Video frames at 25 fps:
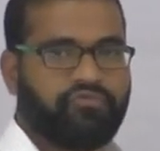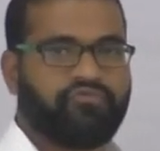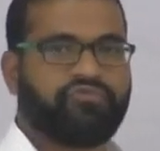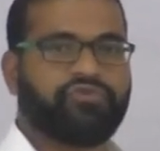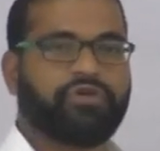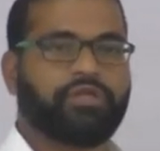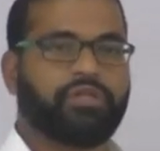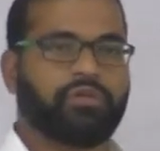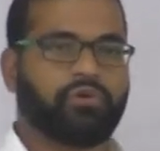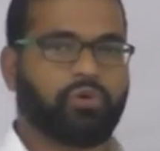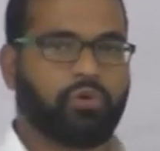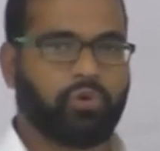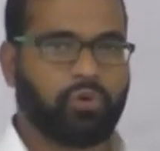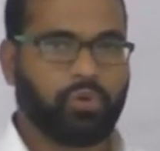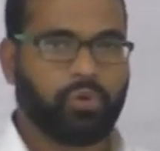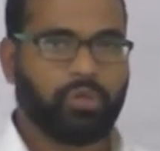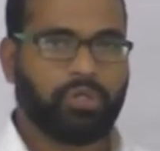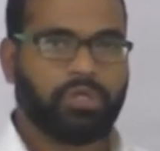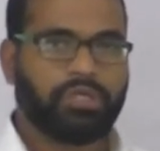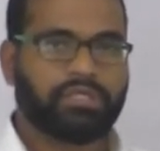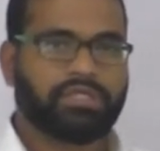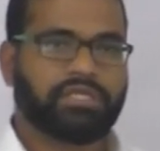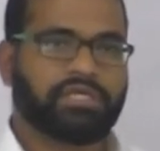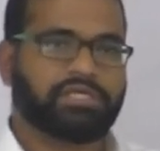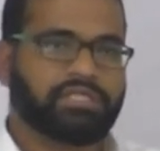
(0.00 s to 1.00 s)
we
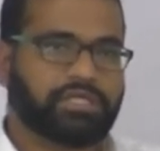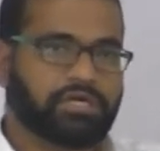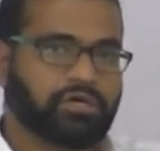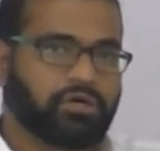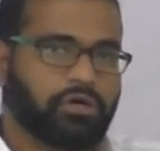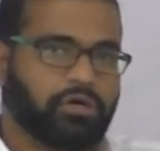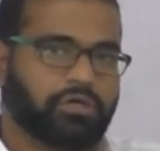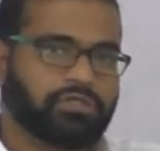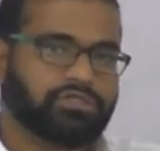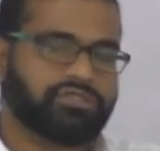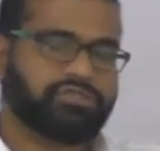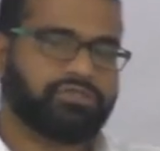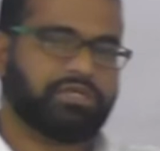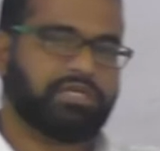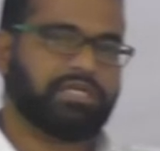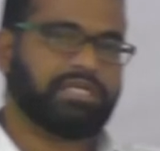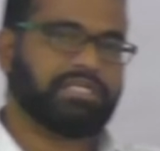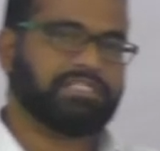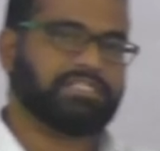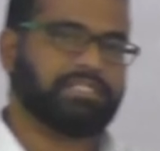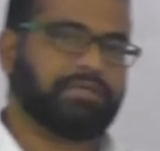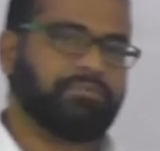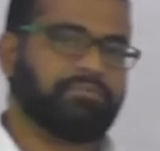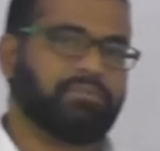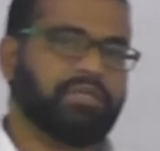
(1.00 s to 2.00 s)
know that the Constituent
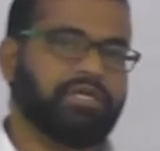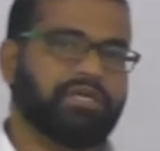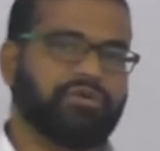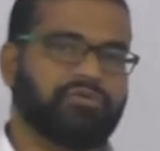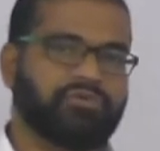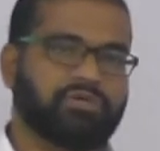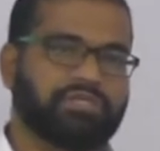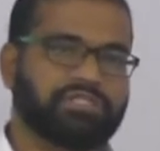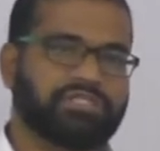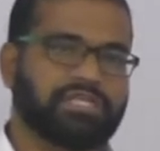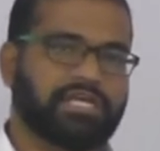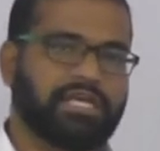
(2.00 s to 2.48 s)
Assembly was